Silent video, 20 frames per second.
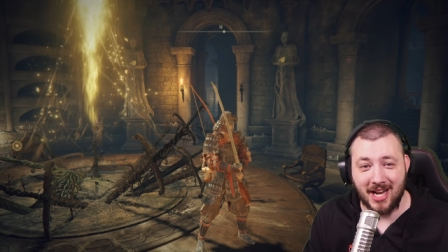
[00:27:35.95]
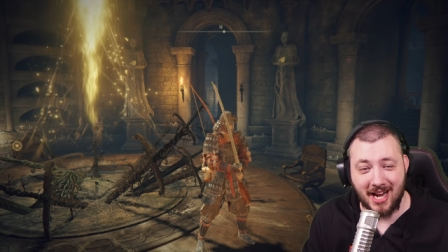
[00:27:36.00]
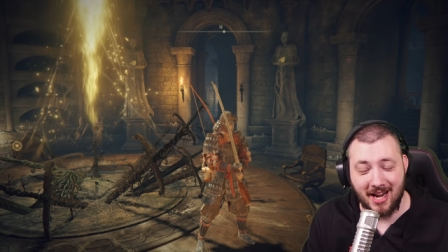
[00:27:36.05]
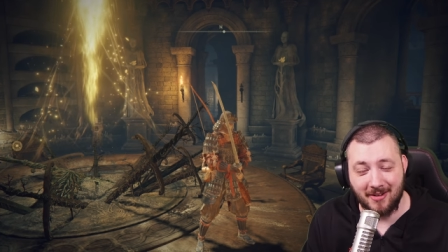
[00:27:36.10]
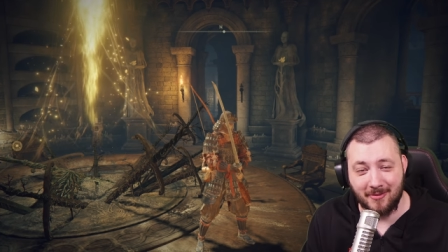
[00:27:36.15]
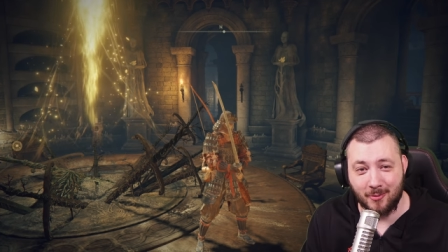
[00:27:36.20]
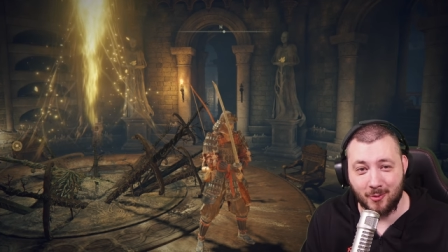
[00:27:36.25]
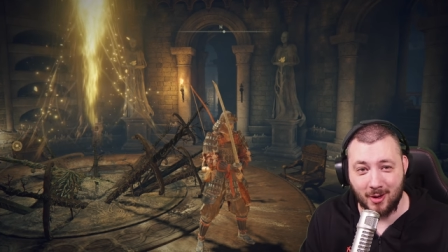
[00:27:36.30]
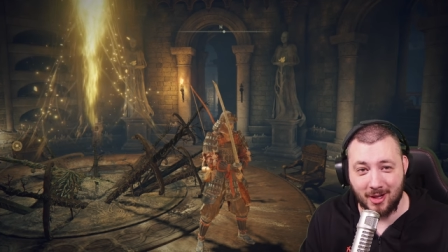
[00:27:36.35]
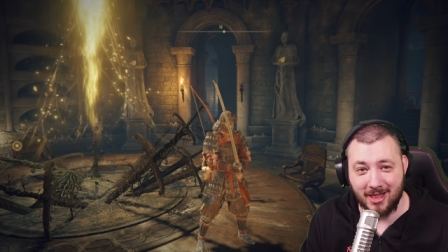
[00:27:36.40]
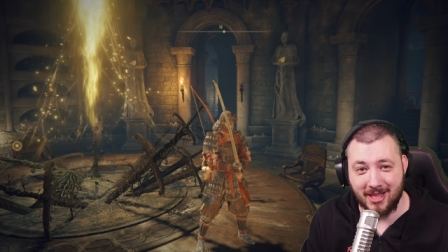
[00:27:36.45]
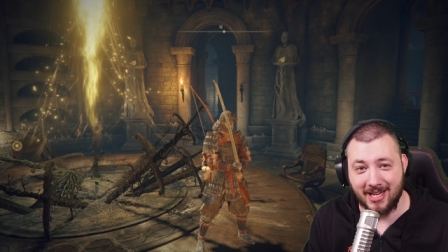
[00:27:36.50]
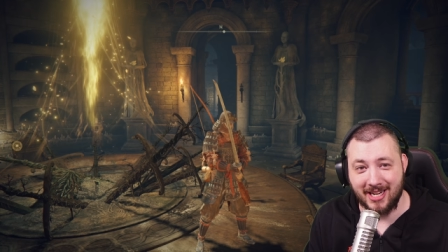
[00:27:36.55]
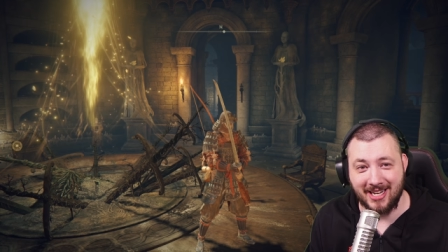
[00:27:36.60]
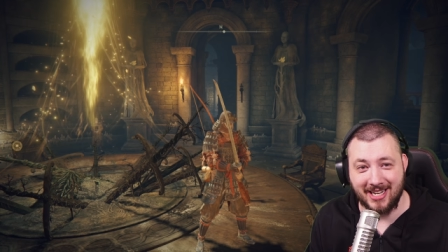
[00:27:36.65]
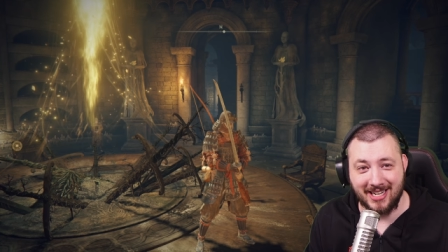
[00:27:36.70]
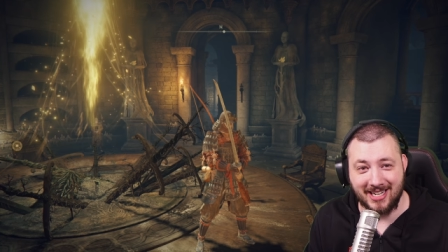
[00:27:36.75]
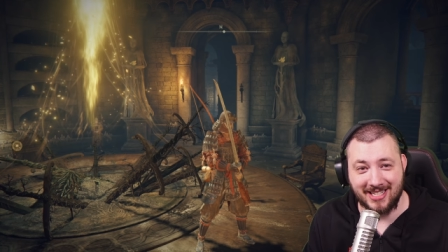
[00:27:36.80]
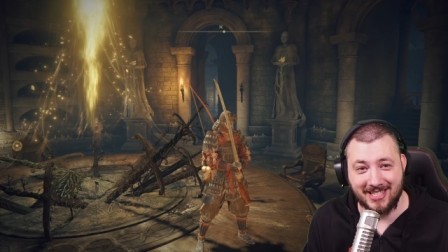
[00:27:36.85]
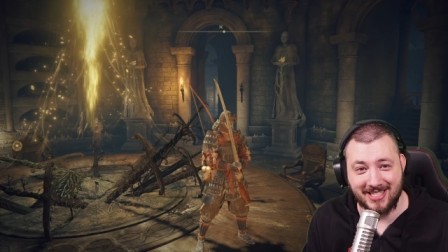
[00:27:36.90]
everything
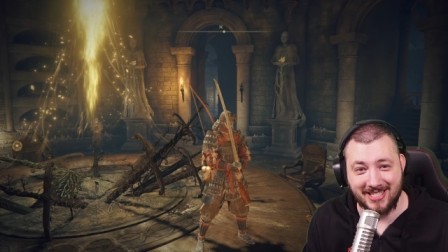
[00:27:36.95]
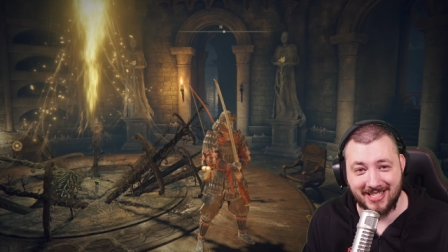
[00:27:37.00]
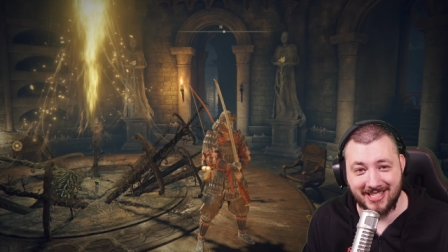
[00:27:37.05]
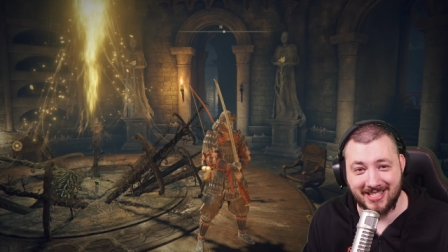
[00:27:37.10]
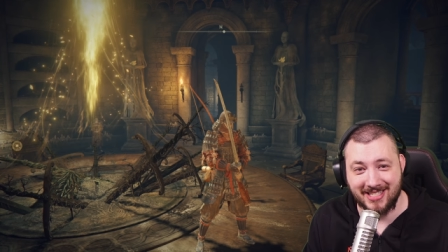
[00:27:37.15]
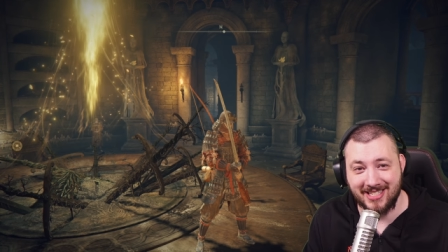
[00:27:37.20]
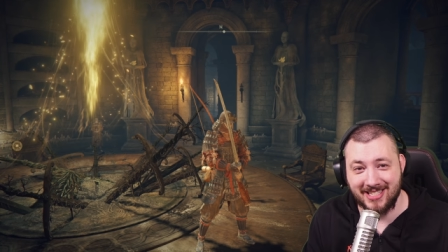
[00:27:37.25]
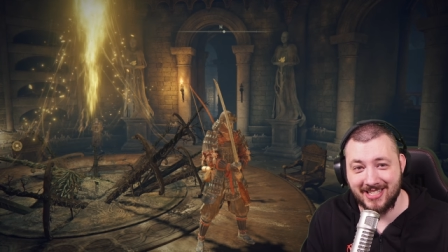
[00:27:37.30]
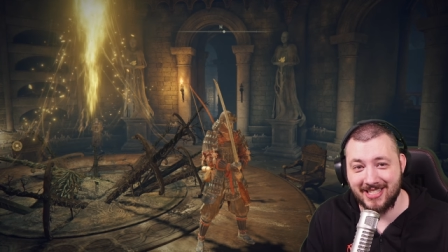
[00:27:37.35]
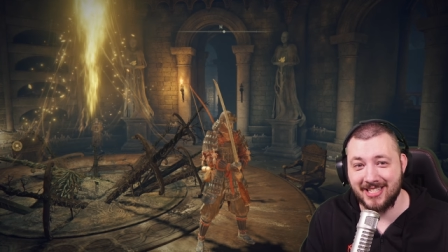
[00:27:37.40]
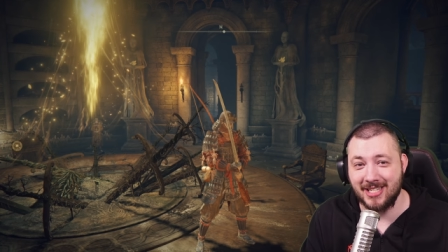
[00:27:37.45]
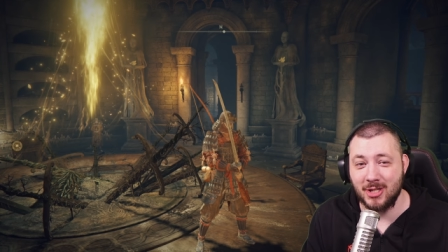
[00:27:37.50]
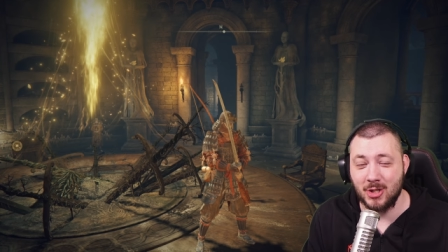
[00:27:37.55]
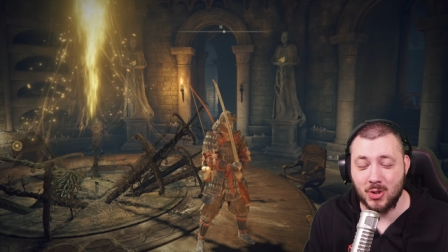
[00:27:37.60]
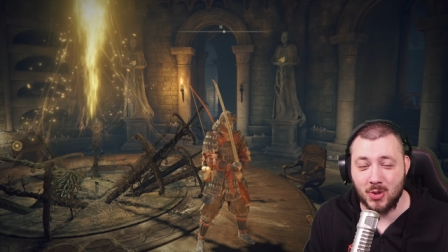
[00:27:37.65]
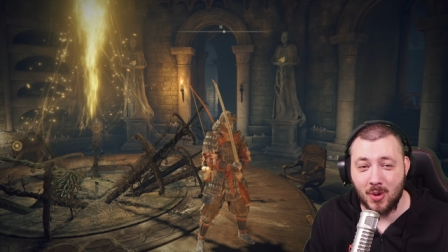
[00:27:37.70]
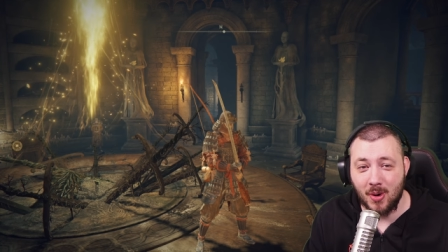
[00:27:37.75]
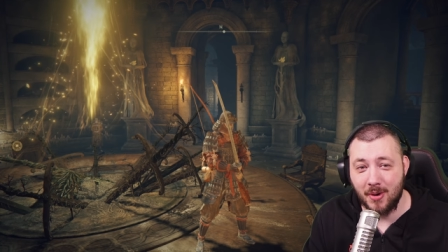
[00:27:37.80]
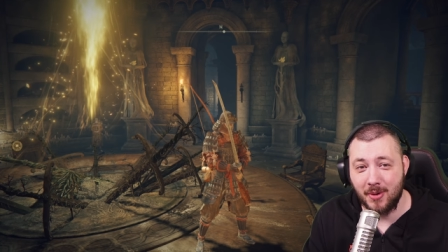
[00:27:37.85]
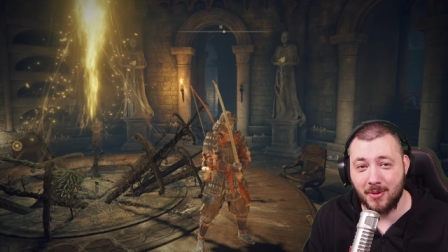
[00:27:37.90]
in existence.
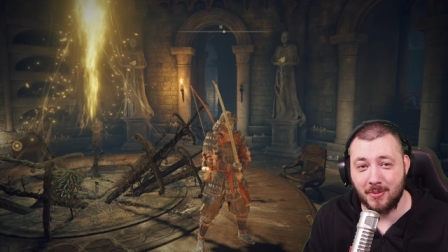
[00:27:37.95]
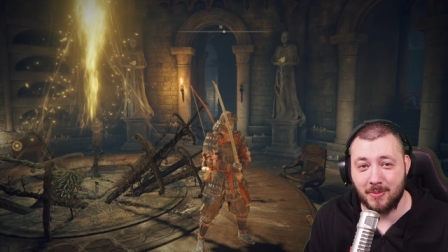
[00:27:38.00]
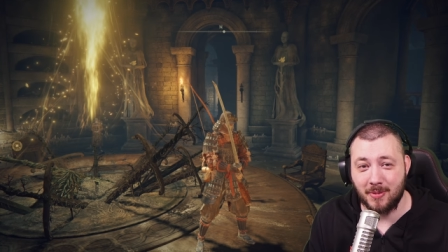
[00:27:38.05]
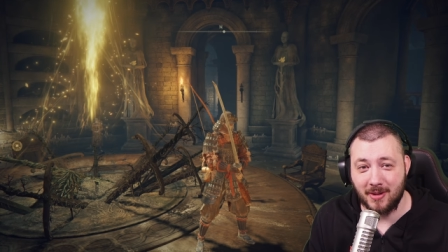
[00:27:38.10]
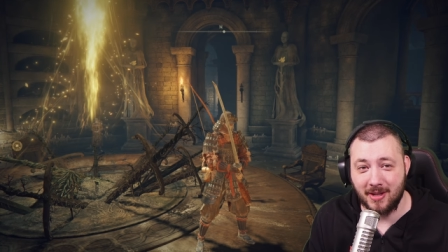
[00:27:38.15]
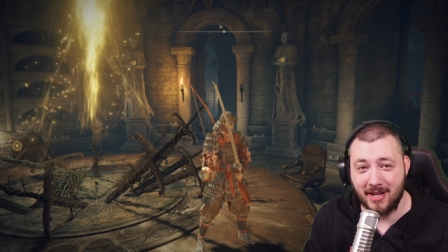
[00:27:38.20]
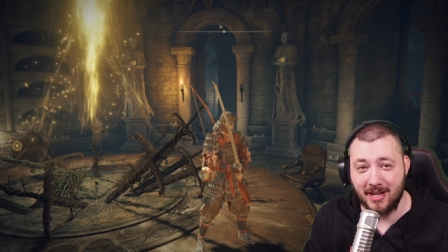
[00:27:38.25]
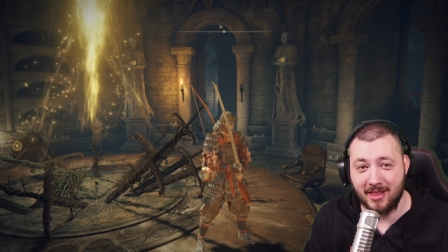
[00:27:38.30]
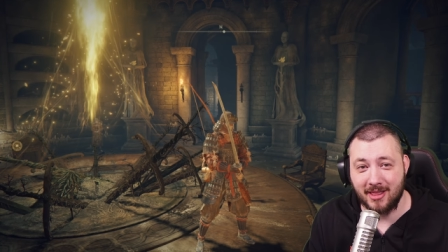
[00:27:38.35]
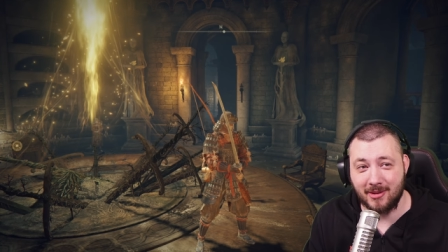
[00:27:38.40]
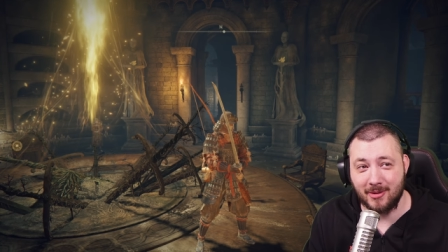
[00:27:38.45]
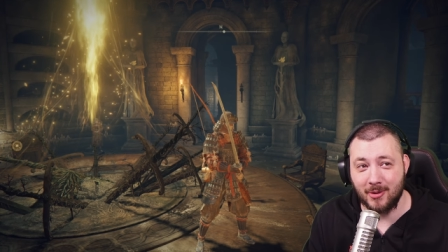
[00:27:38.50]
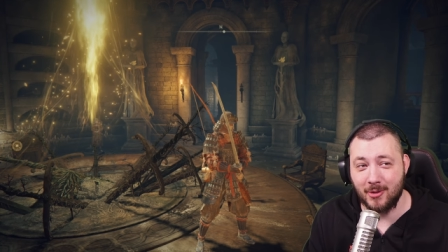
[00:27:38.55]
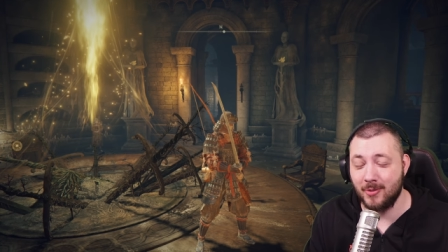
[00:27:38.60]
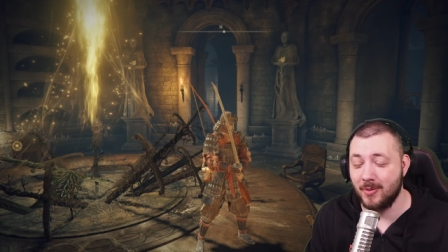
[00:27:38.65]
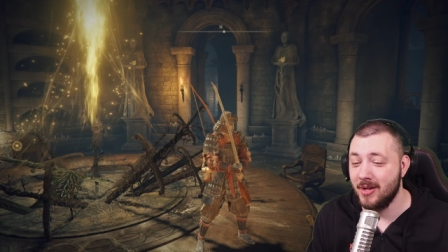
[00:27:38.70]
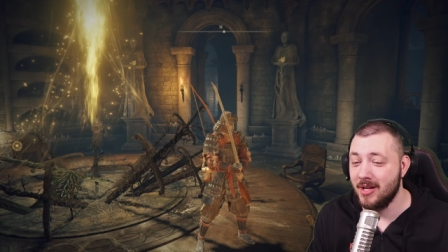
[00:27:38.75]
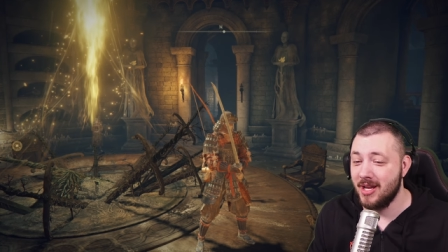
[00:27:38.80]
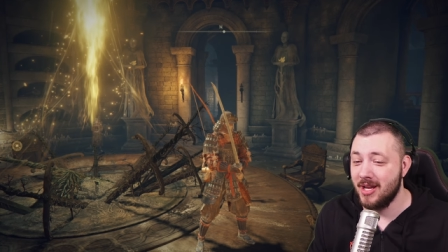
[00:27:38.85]
Enjoy your playthrough.